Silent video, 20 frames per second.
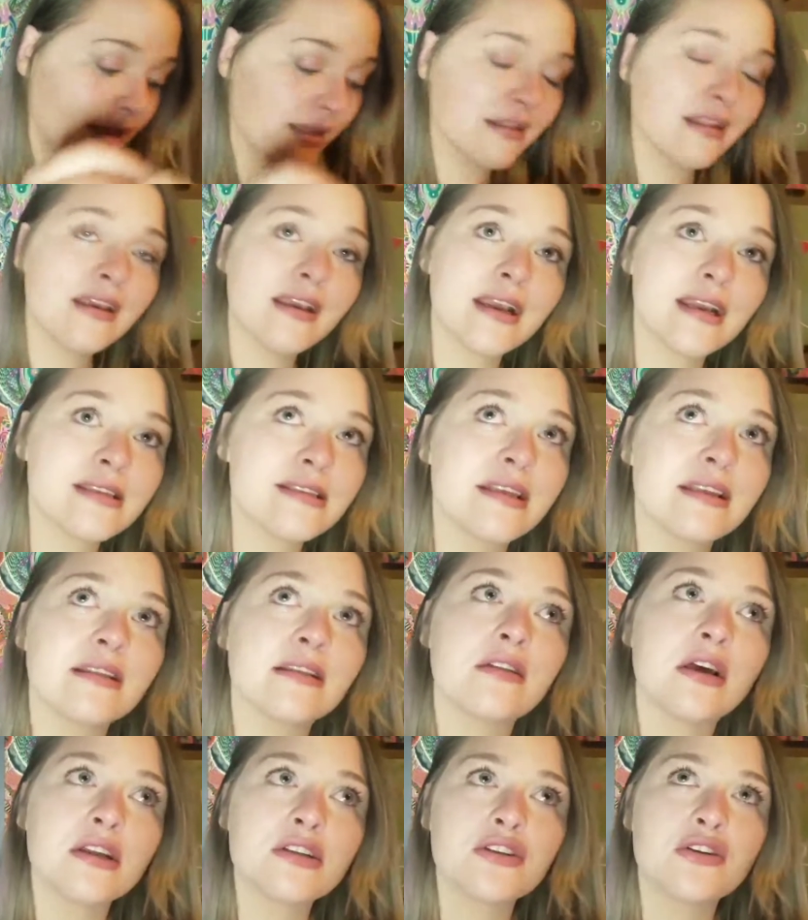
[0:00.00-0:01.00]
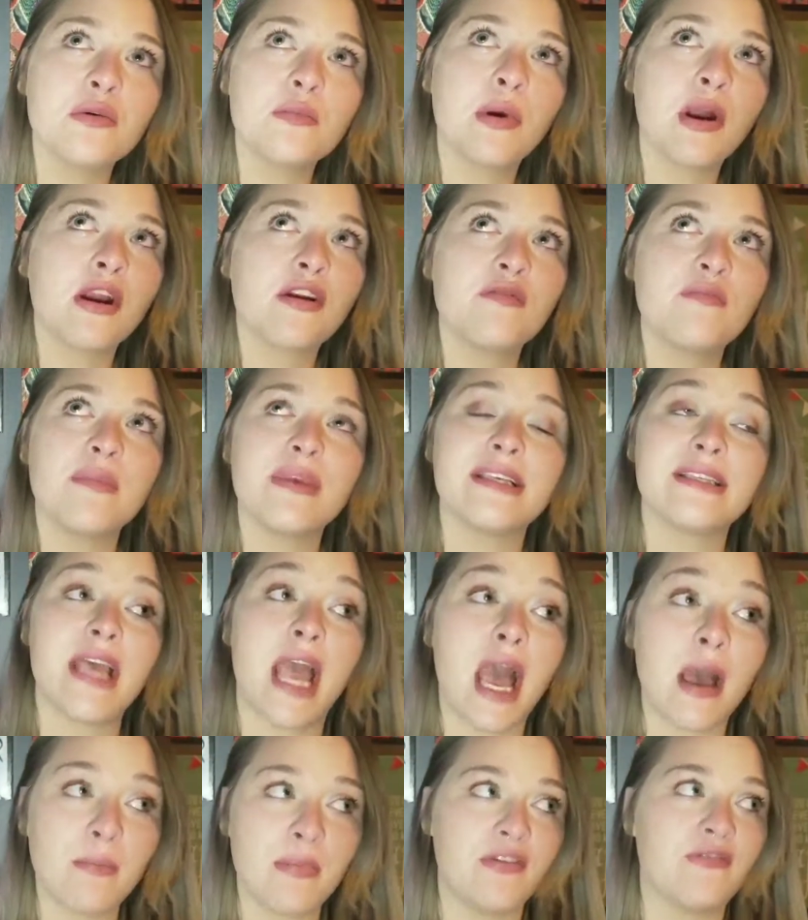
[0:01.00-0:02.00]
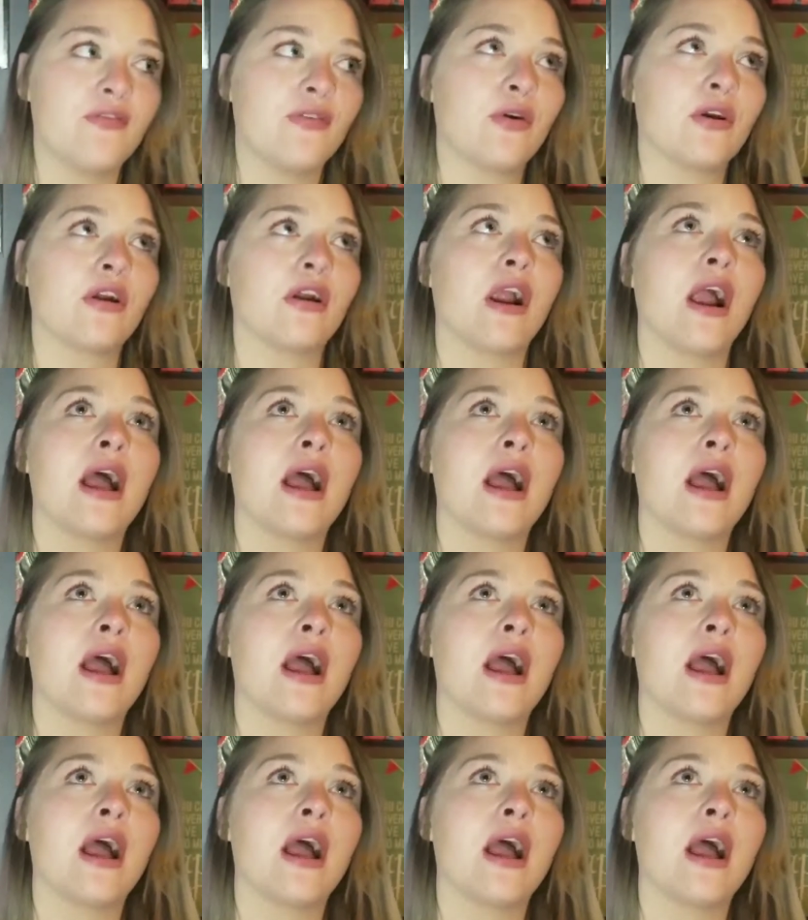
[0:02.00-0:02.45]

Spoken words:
And like I said, the logical part of me is happy for her.